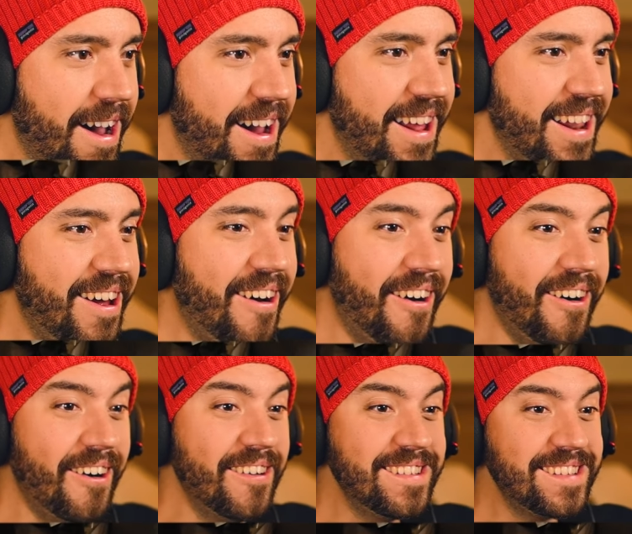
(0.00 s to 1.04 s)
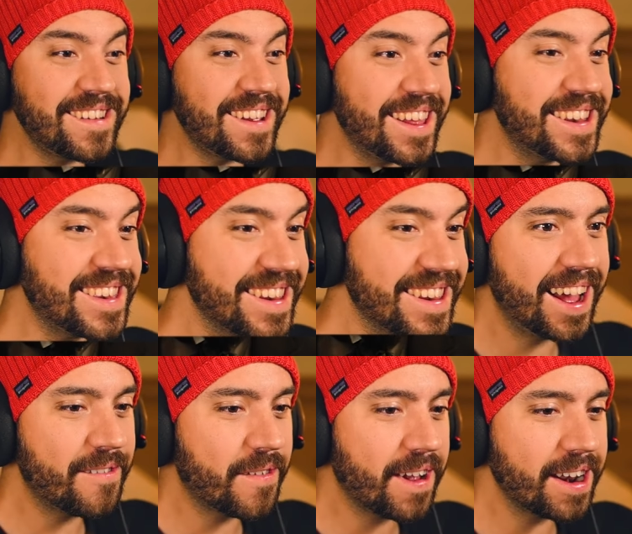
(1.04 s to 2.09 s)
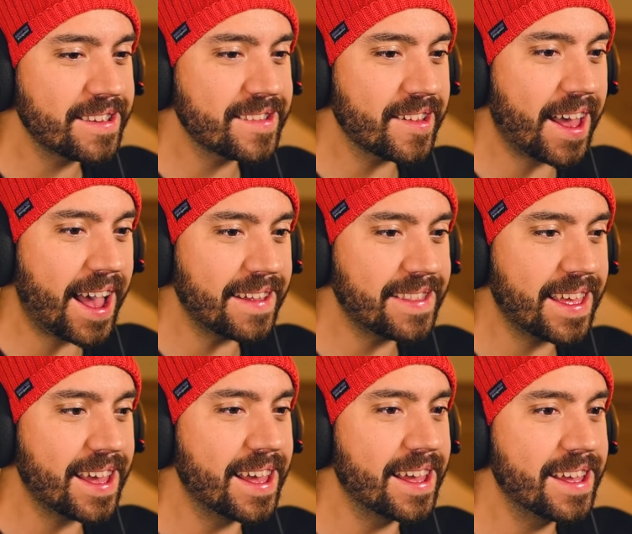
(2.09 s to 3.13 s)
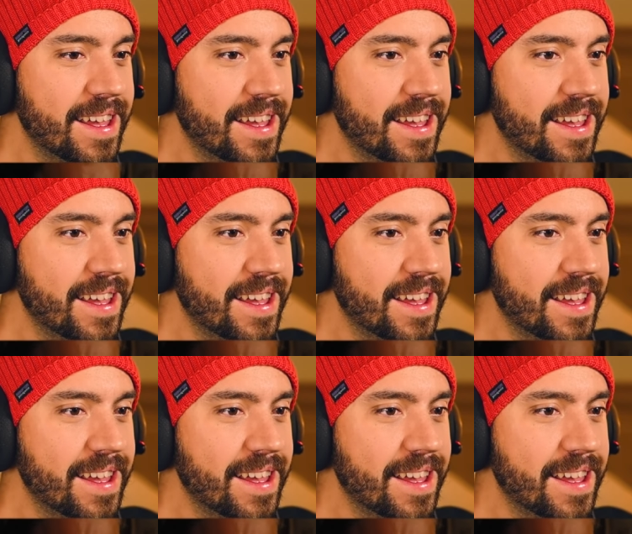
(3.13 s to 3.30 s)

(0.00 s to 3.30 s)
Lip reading: Oh, shit. I forgot he still had that.